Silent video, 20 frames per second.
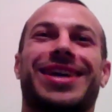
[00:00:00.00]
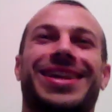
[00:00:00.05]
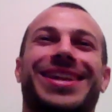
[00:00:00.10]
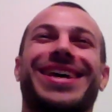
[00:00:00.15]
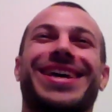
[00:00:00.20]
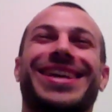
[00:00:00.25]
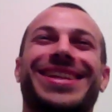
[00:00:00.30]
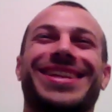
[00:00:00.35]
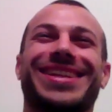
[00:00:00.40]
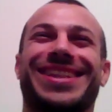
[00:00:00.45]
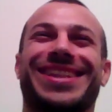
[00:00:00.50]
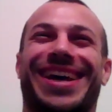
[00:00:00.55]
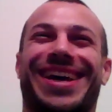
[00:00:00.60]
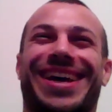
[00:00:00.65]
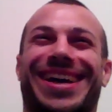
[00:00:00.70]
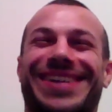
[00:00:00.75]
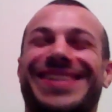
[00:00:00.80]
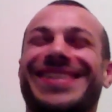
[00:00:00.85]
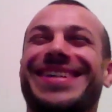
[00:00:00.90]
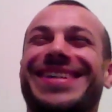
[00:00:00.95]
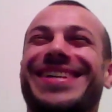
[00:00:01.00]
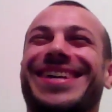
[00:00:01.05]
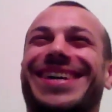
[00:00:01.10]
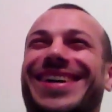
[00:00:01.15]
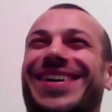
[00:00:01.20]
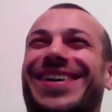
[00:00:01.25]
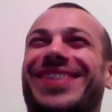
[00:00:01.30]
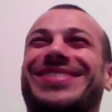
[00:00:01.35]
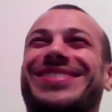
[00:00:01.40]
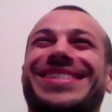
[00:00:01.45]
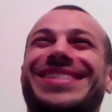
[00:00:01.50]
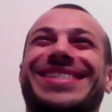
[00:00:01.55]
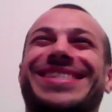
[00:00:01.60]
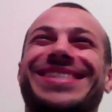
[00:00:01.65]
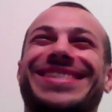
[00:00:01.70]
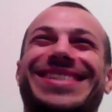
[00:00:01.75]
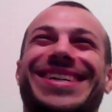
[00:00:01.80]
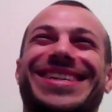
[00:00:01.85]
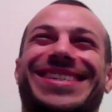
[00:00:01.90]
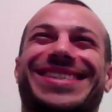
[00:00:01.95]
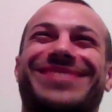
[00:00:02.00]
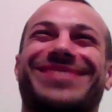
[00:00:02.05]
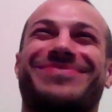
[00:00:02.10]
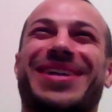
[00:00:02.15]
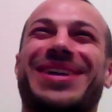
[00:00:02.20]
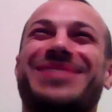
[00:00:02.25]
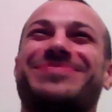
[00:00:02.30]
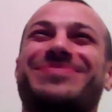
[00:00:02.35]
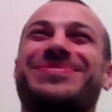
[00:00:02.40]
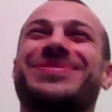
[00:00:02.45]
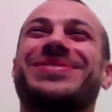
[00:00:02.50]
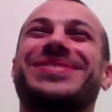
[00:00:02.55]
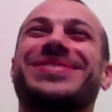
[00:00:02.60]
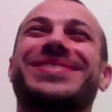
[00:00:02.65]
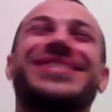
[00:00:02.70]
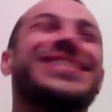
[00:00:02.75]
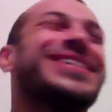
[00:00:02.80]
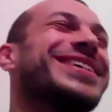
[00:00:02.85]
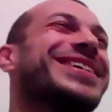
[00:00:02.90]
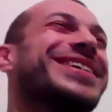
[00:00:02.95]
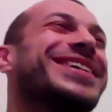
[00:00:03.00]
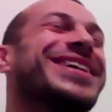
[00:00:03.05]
Like, I was just in such a bad mood.